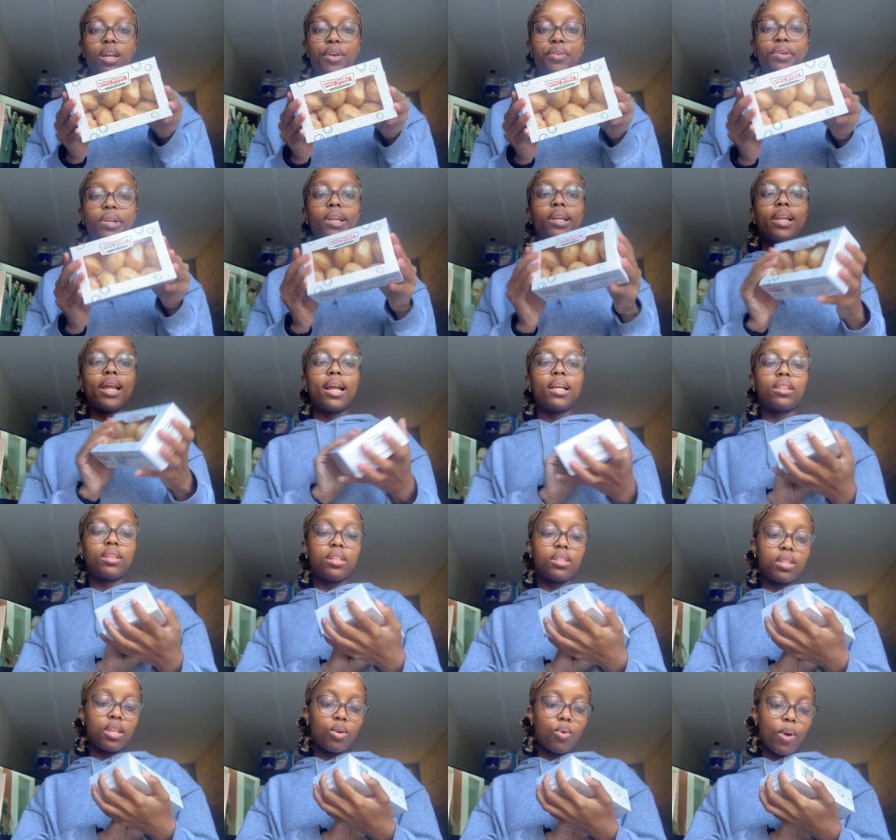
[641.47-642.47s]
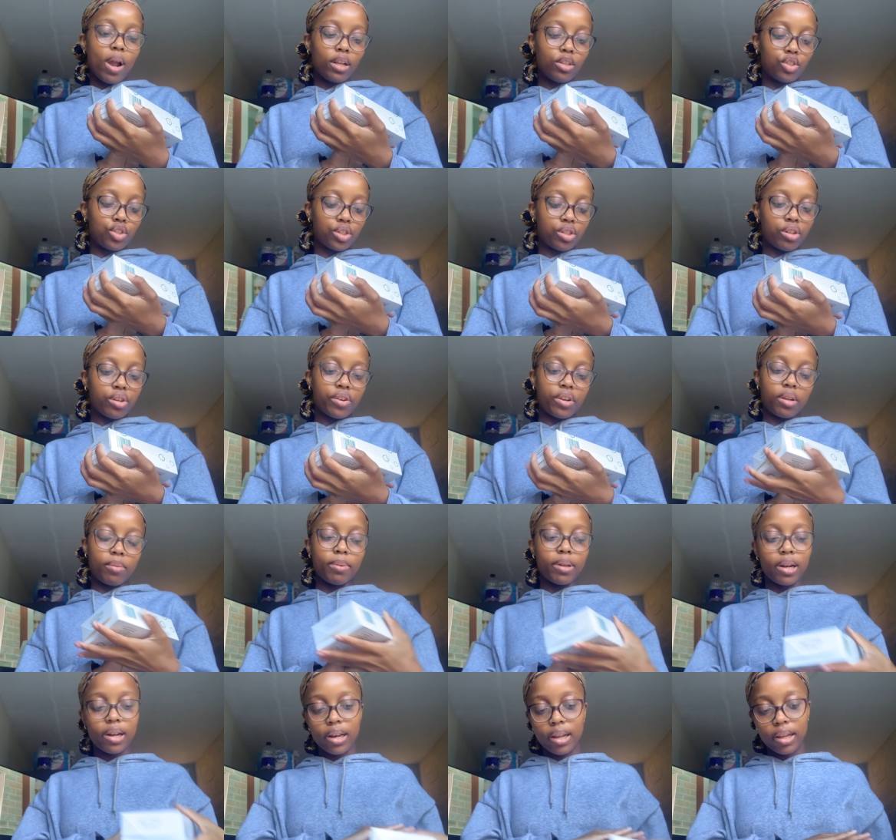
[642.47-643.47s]
I really like these. They're quite sugary,
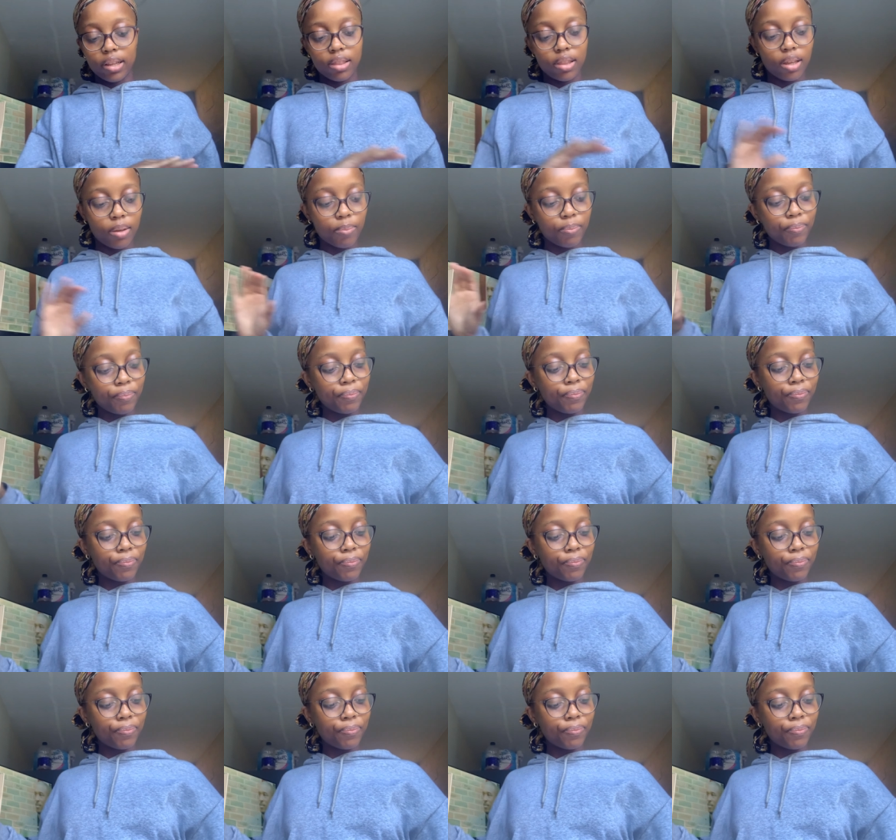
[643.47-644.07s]
but I like them.